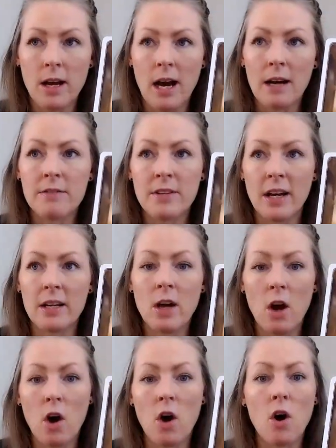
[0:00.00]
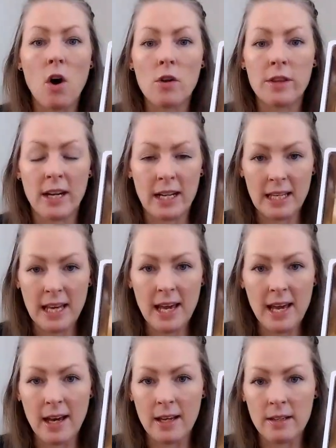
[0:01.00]
i've done all that i
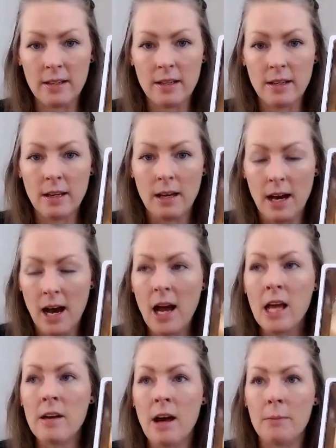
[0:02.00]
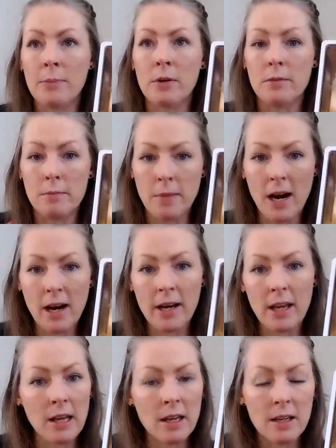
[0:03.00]
can i have put
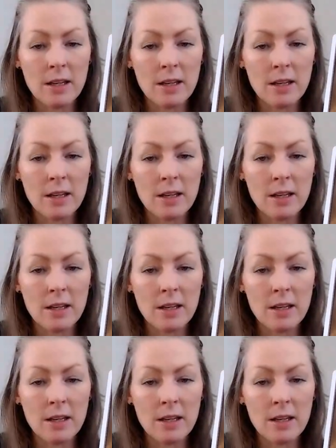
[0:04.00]
my